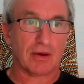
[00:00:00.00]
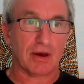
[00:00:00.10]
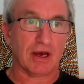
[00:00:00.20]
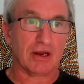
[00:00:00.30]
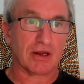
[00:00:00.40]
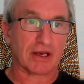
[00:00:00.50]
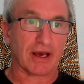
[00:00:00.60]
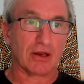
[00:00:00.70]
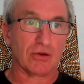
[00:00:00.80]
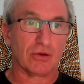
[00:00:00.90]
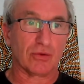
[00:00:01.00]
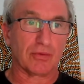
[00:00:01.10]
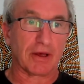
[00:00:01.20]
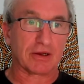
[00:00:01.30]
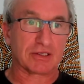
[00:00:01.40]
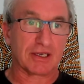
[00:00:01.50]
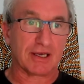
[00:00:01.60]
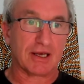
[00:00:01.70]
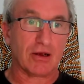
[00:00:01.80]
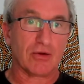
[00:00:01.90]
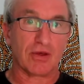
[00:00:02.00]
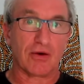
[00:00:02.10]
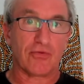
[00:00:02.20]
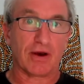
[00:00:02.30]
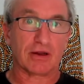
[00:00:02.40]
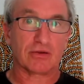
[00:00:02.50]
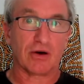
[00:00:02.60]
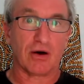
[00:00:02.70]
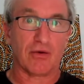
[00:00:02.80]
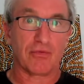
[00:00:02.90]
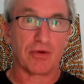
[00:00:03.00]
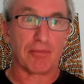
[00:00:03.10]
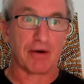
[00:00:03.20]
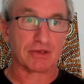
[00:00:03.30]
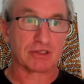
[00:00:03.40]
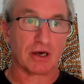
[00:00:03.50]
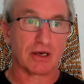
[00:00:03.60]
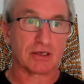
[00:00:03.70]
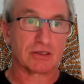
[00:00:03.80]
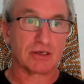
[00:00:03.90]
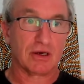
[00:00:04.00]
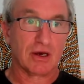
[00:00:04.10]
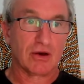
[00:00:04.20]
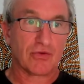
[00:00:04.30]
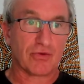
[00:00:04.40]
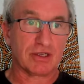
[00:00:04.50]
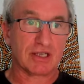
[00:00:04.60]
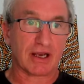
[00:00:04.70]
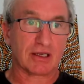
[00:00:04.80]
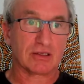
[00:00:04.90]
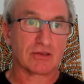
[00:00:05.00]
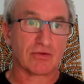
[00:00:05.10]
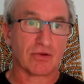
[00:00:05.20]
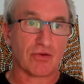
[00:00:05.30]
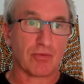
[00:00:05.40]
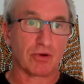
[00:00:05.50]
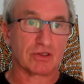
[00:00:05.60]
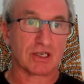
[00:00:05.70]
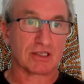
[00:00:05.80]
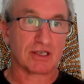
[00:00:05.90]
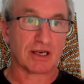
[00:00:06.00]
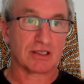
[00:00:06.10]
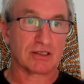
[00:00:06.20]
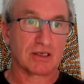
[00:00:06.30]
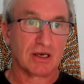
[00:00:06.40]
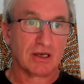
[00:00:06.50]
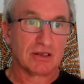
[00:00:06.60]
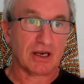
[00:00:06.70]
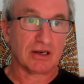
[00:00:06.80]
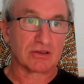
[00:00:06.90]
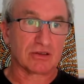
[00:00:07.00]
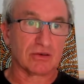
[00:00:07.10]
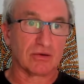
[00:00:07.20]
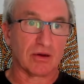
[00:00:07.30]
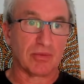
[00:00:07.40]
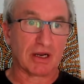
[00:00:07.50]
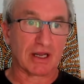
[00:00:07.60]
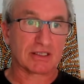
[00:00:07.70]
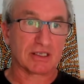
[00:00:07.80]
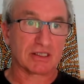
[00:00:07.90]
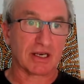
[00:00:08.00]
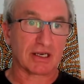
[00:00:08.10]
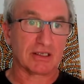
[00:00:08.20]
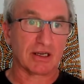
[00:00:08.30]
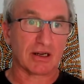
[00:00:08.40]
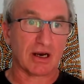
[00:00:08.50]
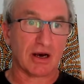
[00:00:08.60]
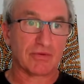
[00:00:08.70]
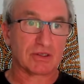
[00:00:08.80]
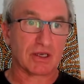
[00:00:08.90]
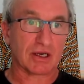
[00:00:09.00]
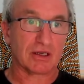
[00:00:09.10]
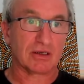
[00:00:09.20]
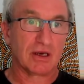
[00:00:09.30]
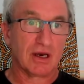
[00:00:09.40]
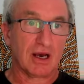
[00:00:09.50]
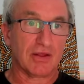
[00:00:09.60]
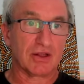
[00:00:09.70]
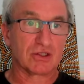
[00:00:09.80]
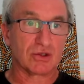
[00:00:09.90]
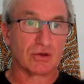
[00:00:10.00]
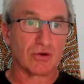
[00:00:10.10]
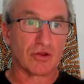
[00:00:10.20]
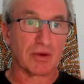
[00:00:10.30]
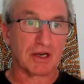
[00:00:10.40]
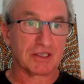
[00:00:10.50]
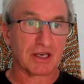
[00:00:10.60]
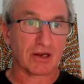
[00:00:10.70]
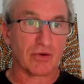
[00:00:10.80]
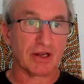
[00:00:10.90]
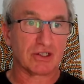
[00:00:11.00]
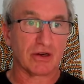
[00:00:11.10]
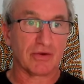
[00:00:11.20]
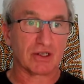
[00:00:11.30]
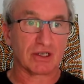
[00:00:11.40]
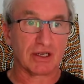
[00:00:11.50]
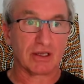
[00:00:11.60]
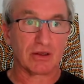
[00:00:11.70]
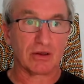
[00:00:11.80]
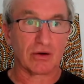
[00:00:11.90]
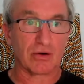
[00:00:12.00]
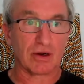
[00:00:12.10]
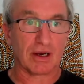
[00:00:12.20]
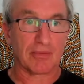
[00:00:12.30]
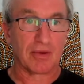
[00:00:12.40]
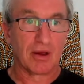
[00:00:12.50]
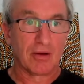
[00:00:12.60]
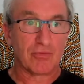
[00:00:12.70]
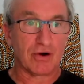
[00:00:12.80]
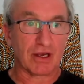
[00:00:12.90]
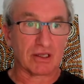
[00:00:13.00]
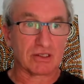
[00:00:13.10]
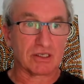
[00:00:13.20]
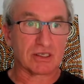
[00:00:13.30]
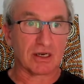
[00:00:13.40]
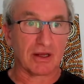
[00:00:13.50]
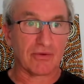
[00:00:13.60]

And again, you will be able to see here the effect of the buffer size. 3 seconds, 3.6 seconds, down to a bit less than a second, down to half a second, and then soon you're in the millisecond range, and eventually you're pretty consistently.